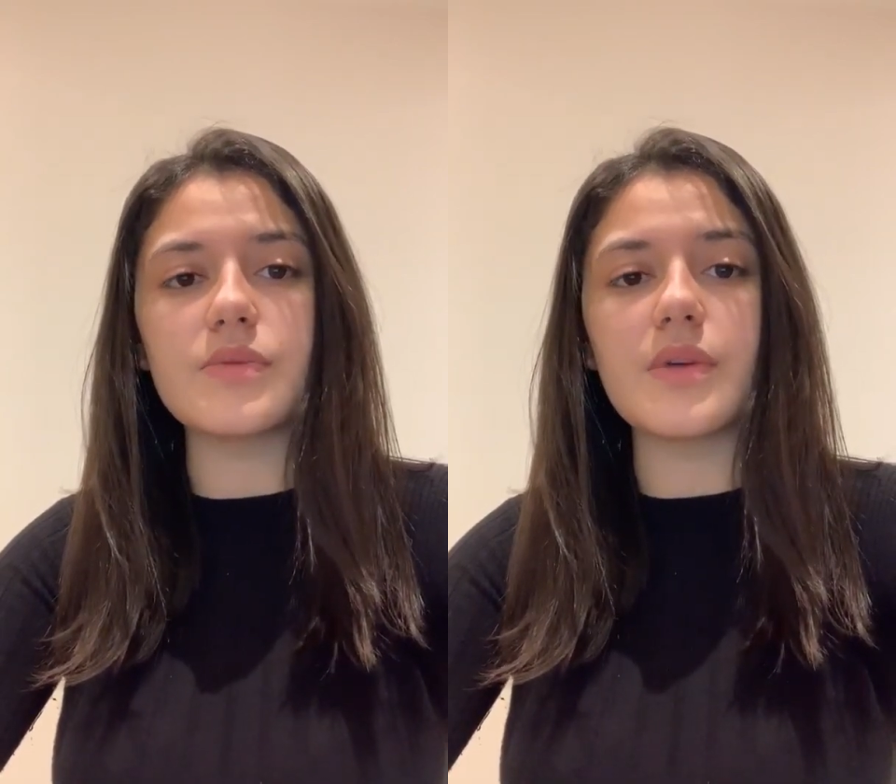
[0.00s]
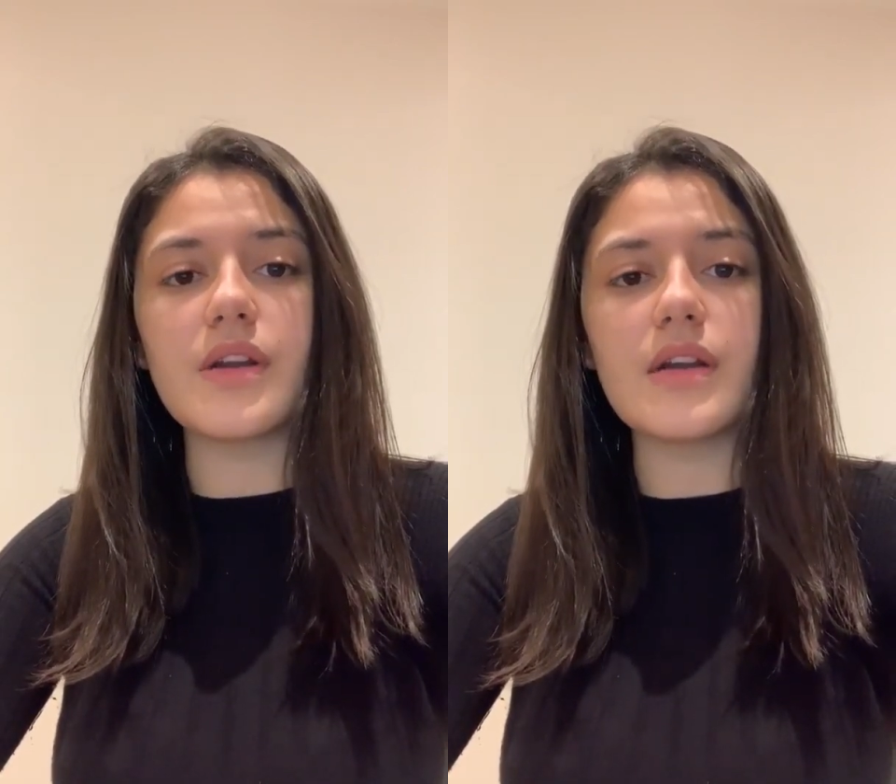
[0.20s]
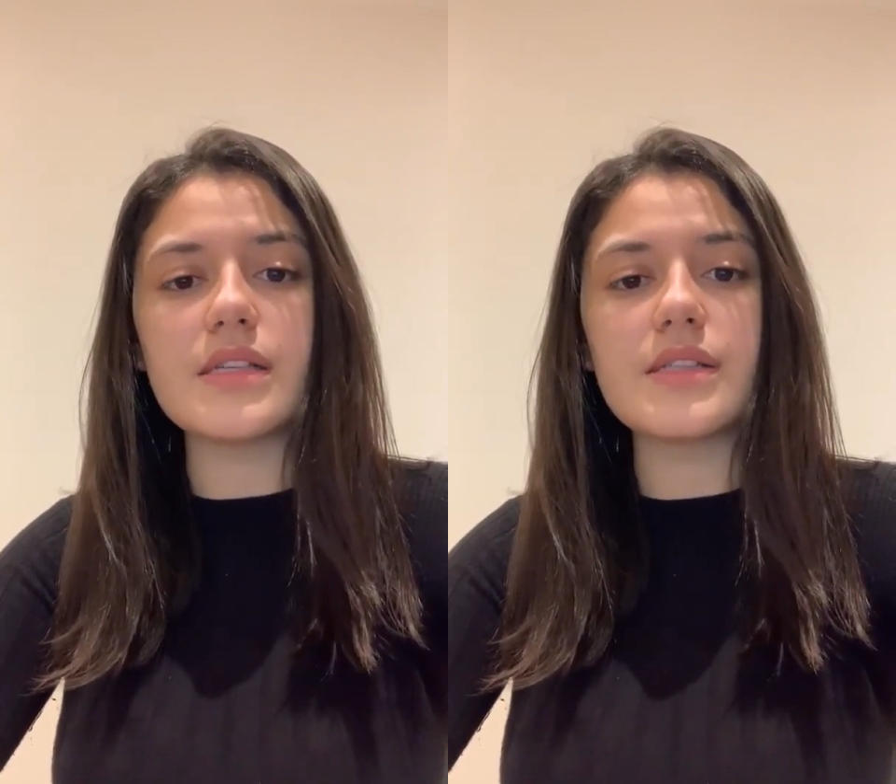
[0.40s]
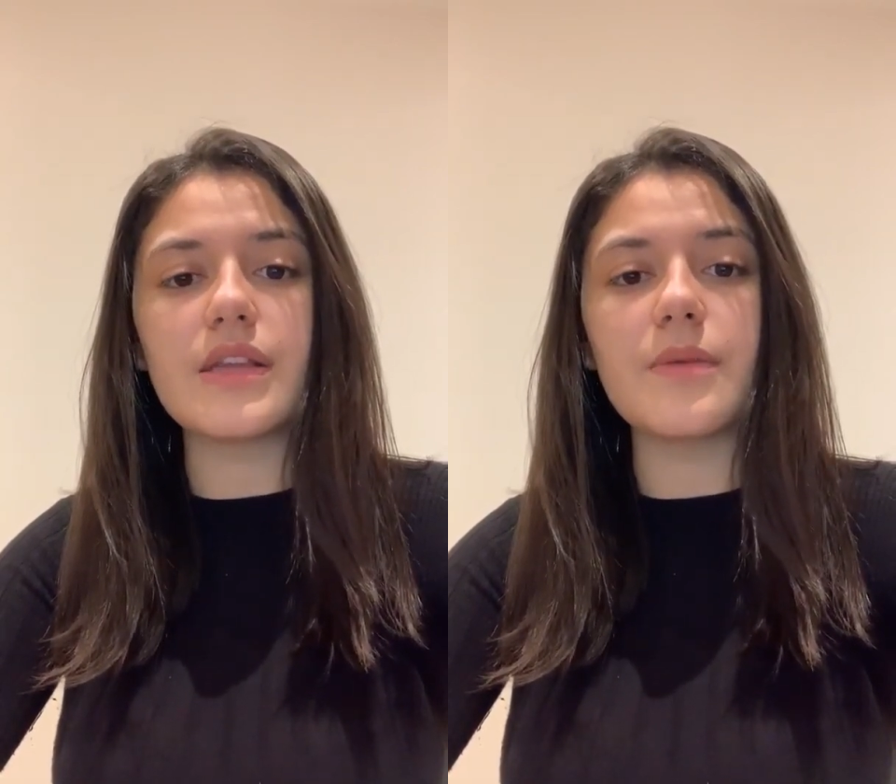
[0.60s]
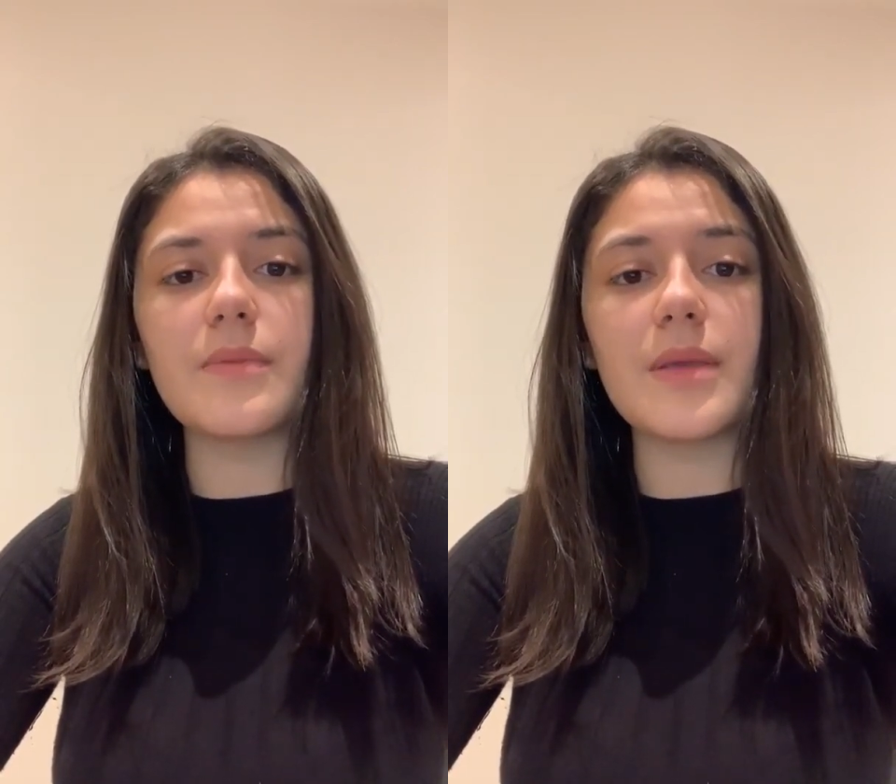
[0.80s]
whereas
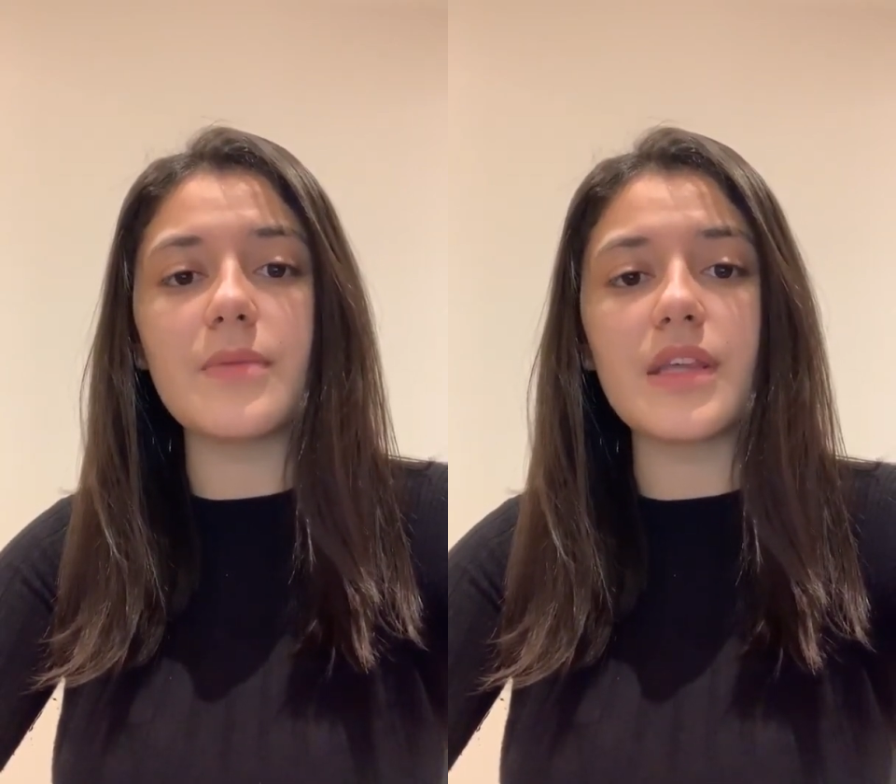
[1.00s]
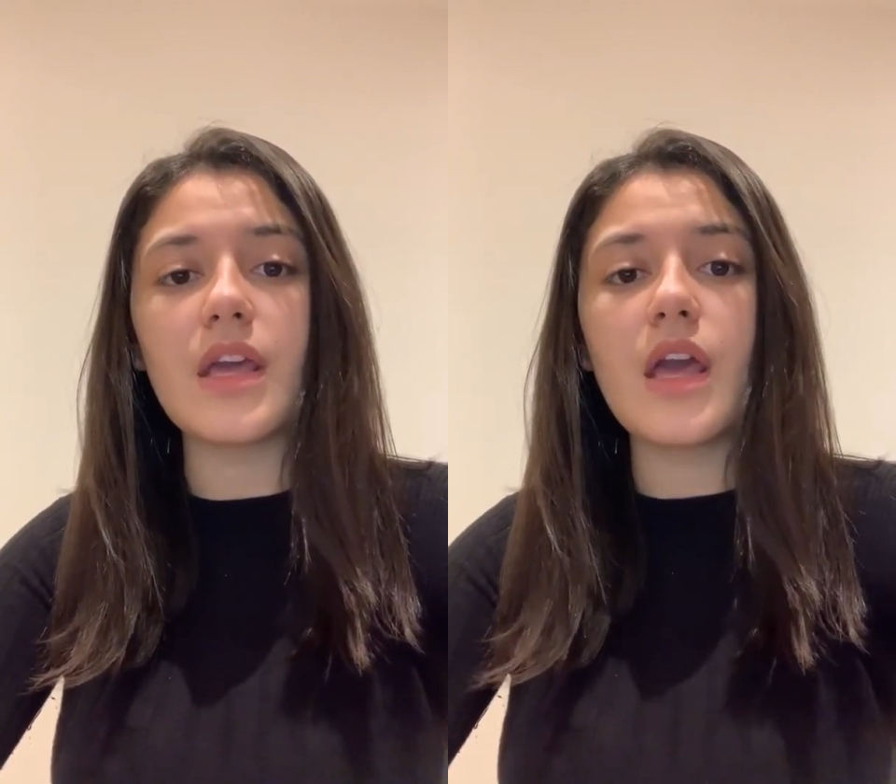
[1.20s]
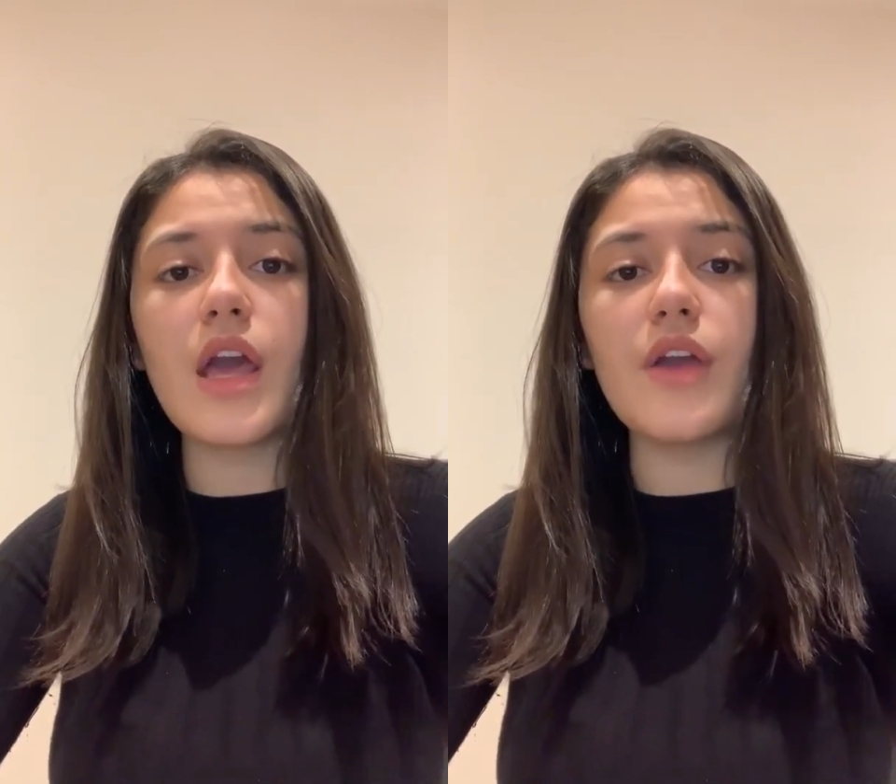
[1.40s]
there may be